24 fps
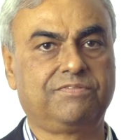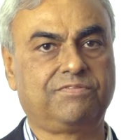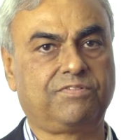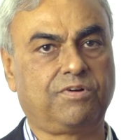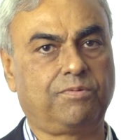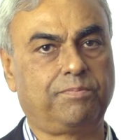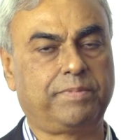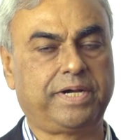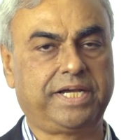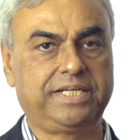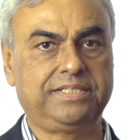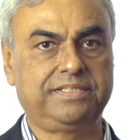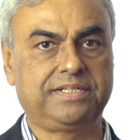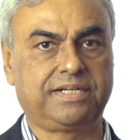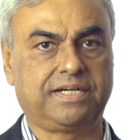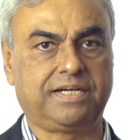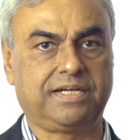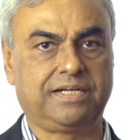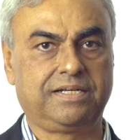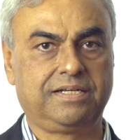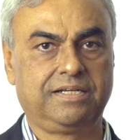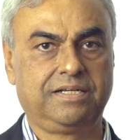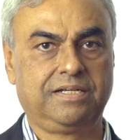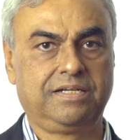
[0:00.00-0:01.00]
for
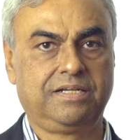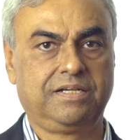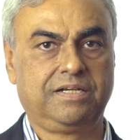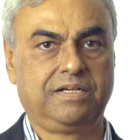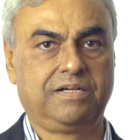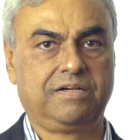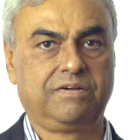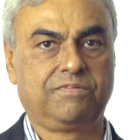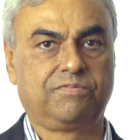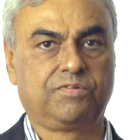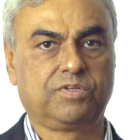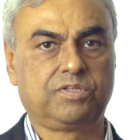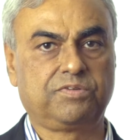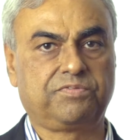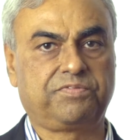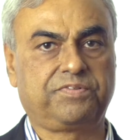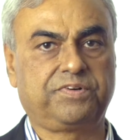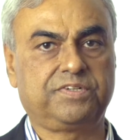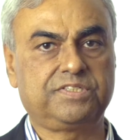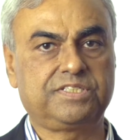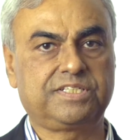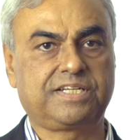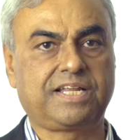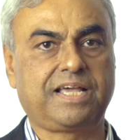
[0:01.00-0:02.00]
Mahindra. For the
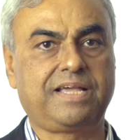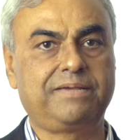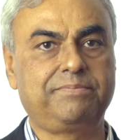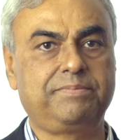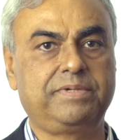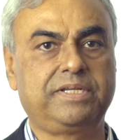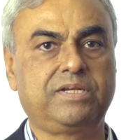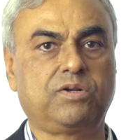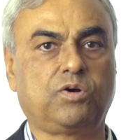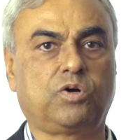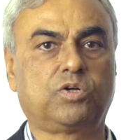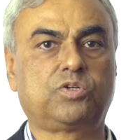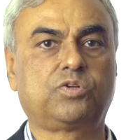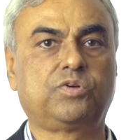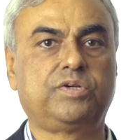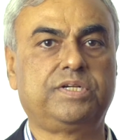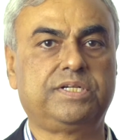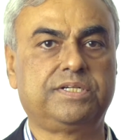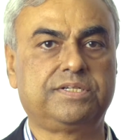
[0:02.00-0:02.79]
first time in auto